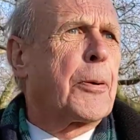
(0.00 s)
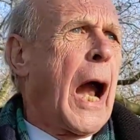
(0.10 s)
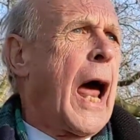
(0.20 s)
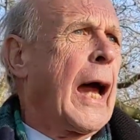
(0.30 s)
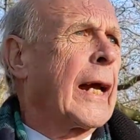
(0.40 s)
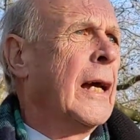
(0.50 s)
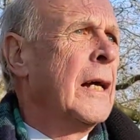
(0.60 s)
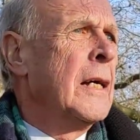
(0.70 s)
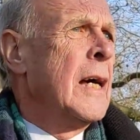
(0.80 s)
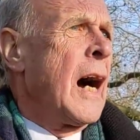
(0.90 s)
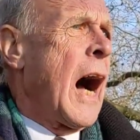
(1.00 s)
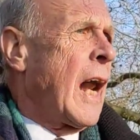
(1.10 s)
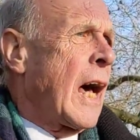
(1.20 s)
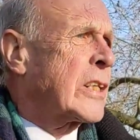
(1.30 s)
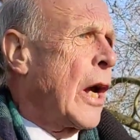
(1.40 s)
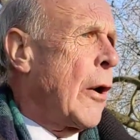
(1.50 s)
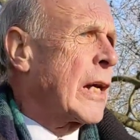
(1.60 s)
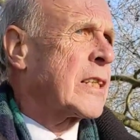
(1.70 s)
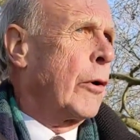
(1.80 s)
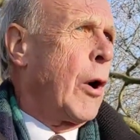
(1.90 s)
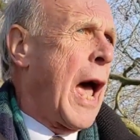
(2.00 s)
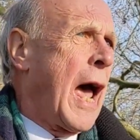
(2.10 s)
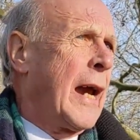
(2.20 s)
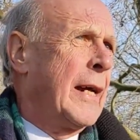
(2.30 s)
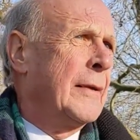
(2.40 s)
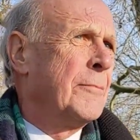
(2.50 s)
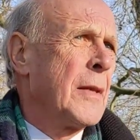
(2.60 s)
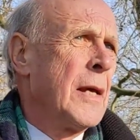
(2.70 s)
praying, Allah, show us the way.